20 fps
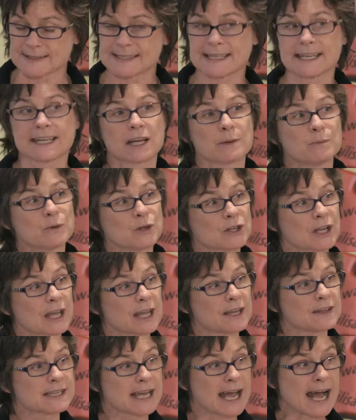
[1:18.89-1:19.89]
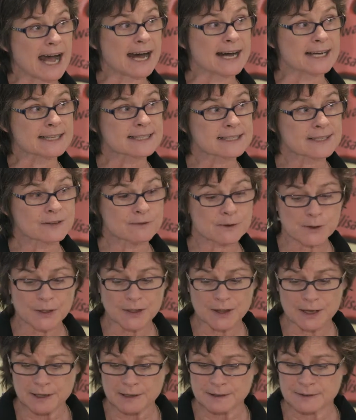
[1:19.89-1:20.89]
They communicate to ask for
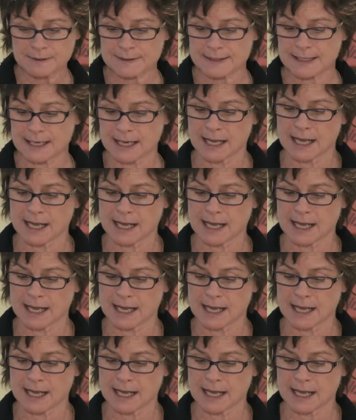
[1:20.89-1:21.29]
things.